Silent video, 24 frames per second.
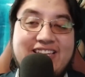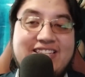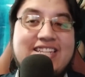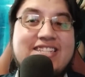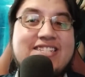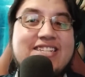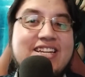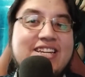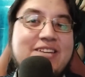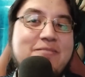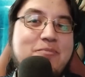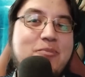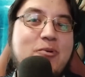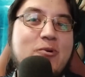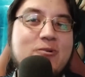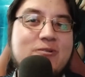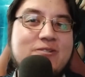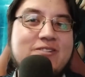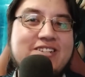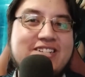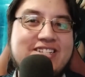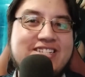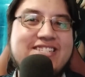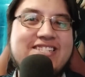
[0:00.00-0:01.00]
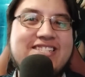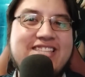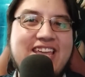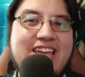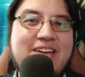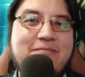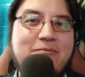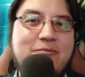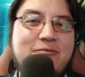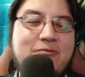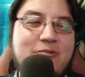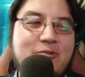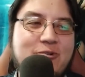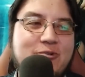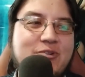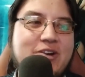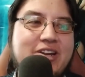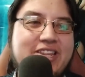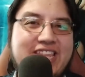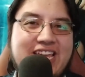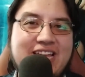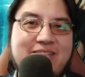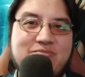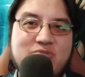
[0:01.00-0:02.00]
This is an important step for
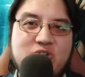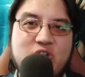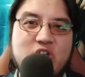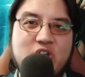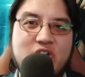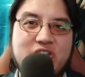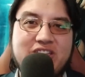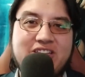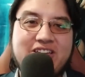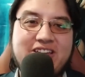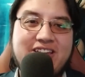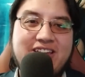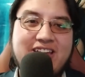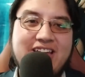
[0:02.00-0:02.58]
redemption.